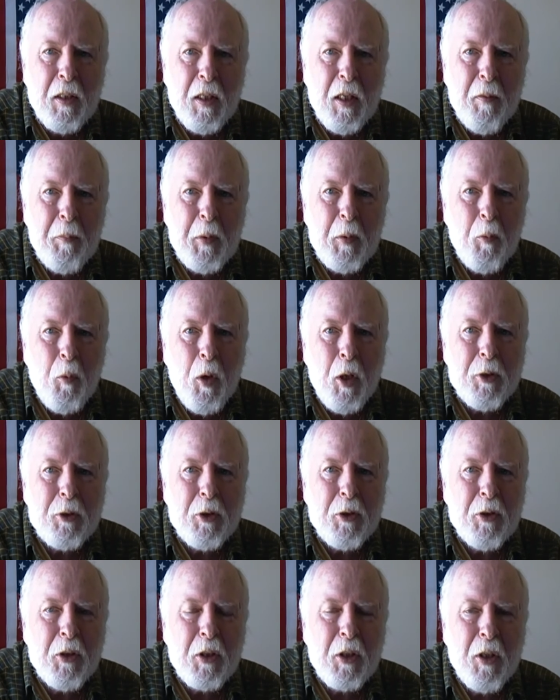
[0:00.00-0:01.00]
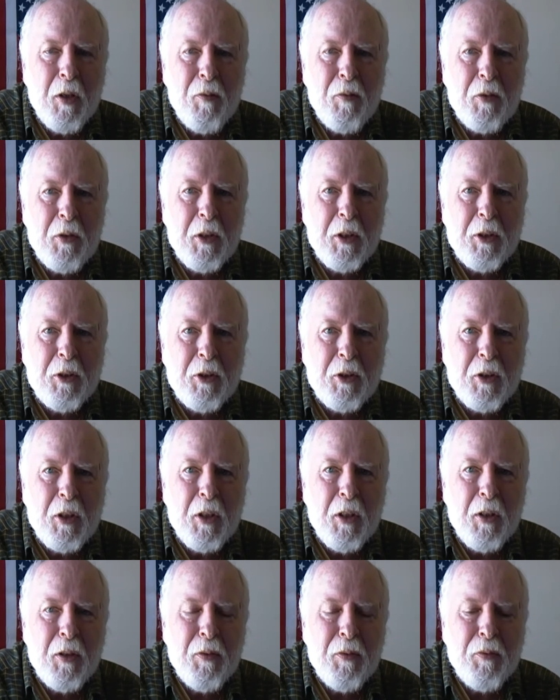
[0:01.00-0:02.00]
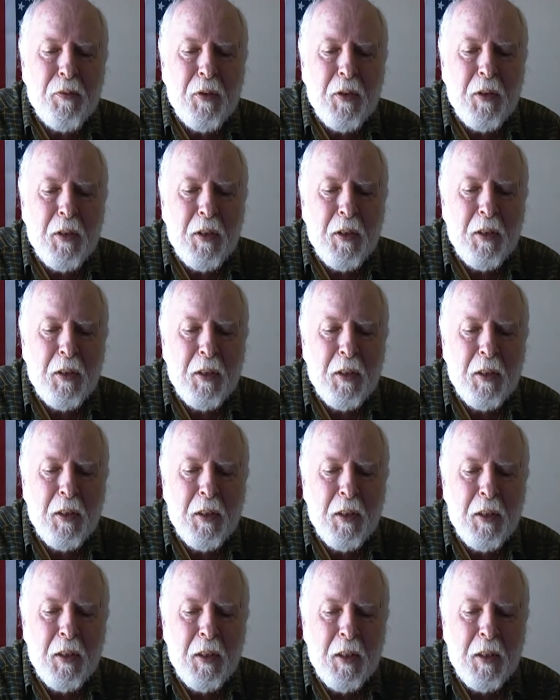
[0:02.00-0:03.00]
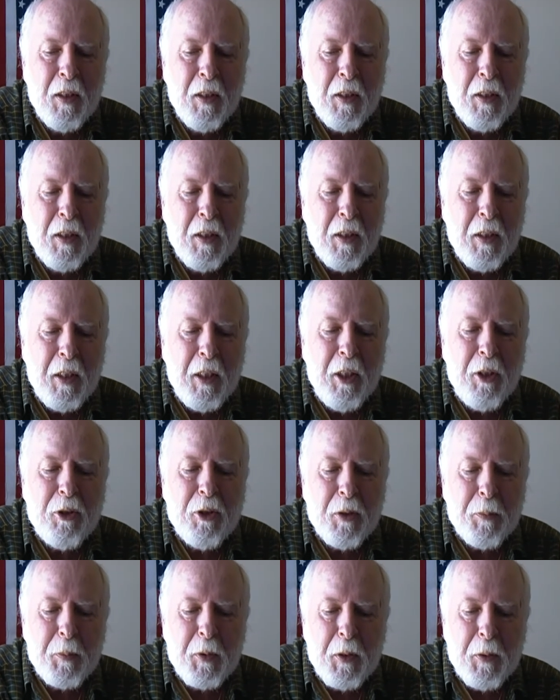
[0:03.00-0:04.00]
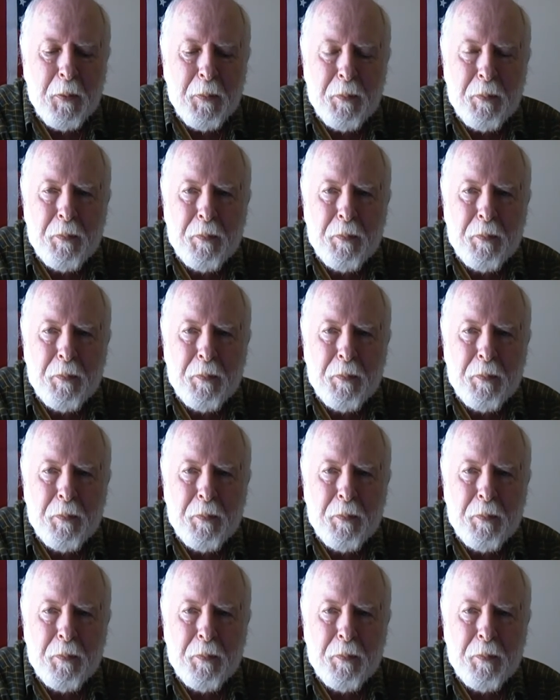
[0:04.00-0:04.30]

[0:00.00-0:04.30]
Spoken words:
I've been watching the coverage of Egypt.